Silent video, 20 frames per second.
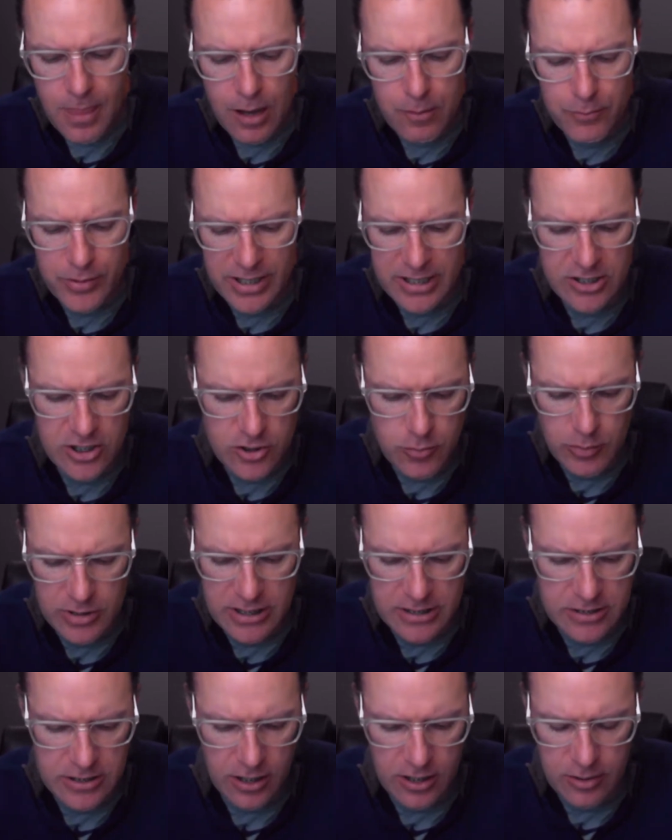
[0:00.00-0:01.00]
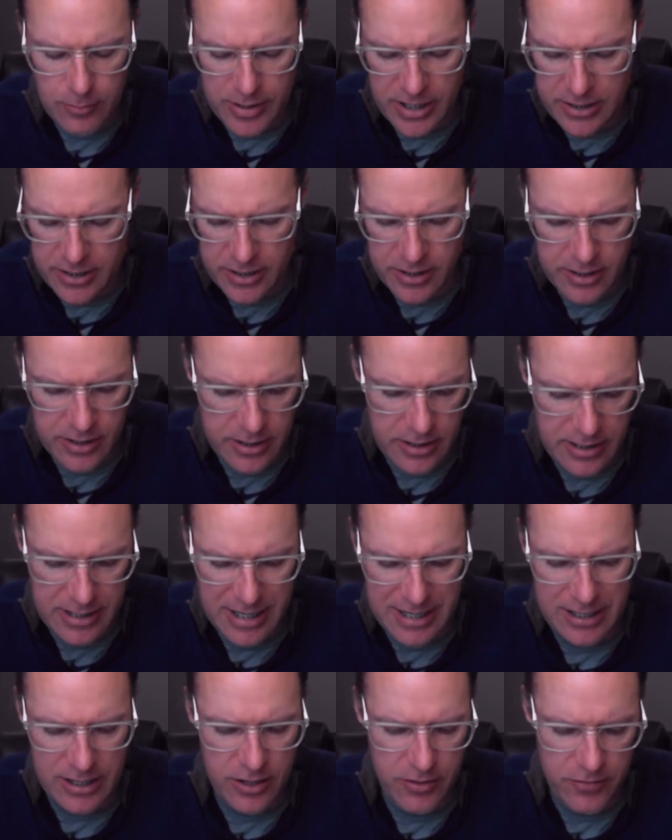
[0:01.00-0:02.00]
but I just wanted to talk about the, the
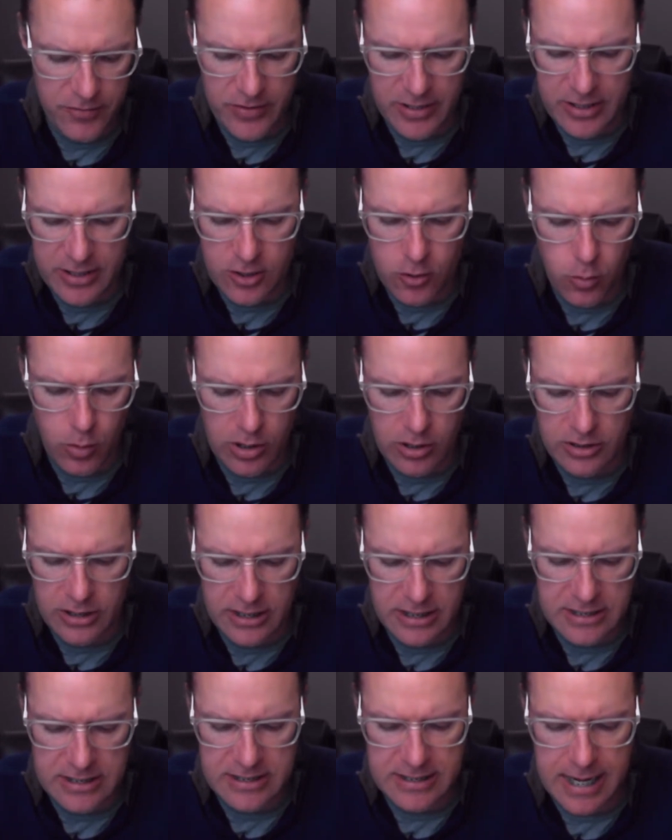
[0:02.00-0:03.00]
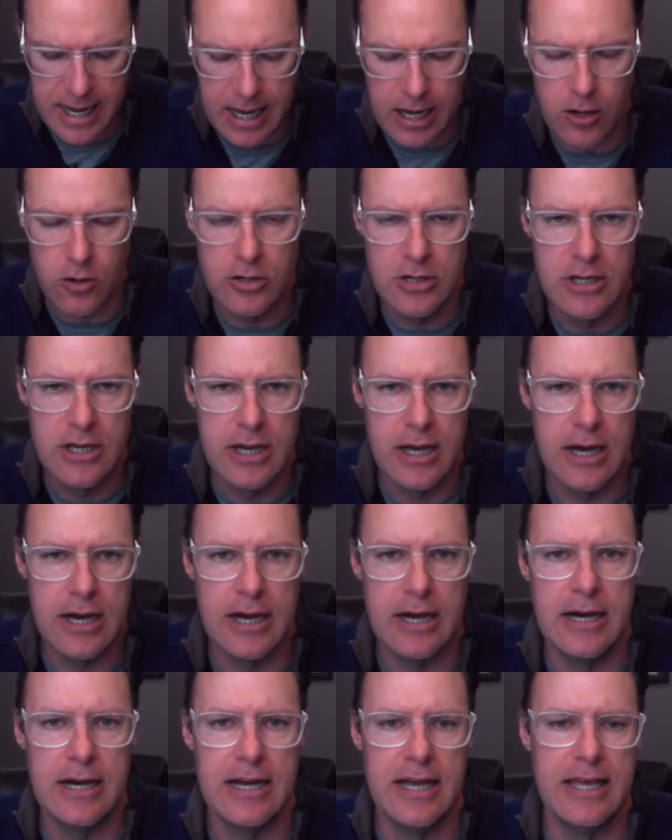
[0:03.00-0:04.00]
kind of the fit, the quality, the style,
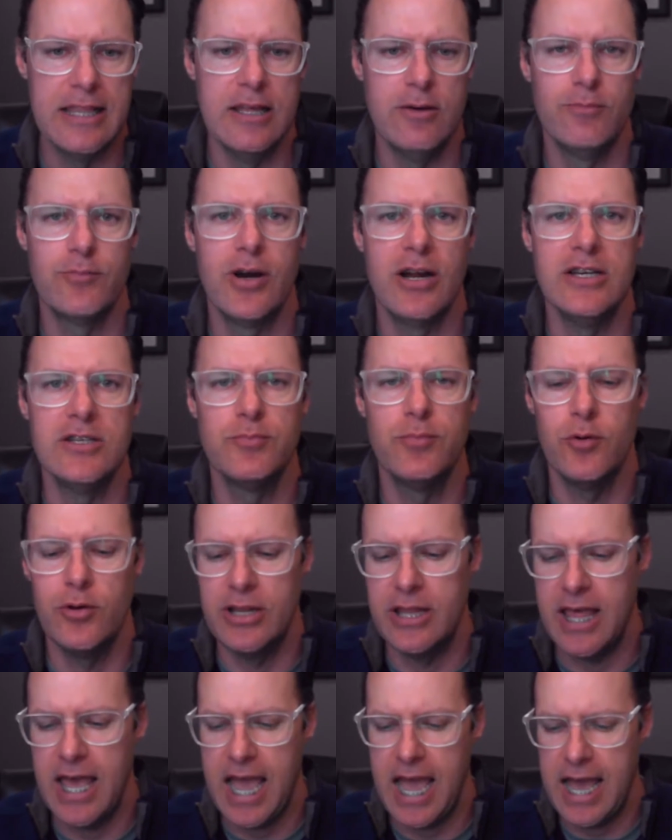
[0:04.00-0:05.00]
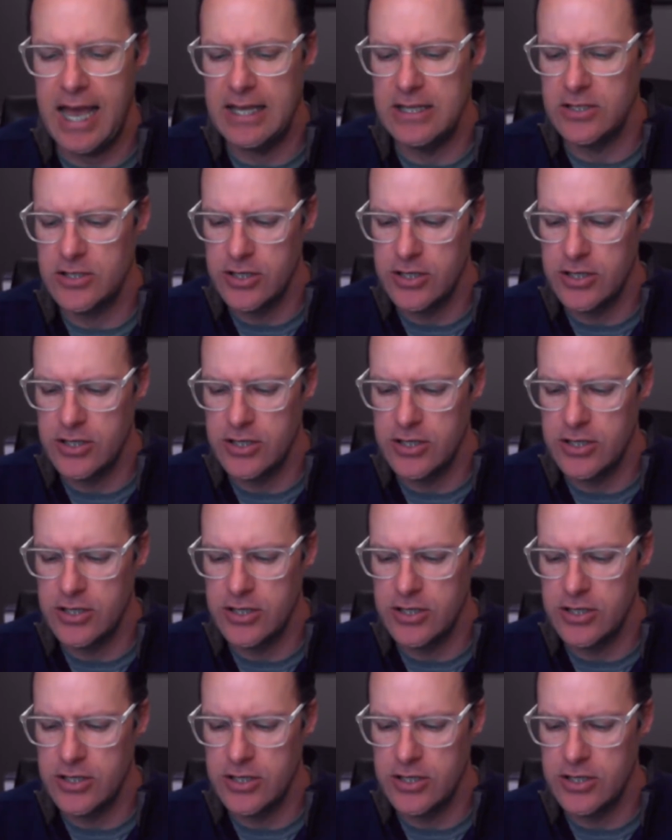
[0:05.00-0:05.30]
uh, and then price point of the hat.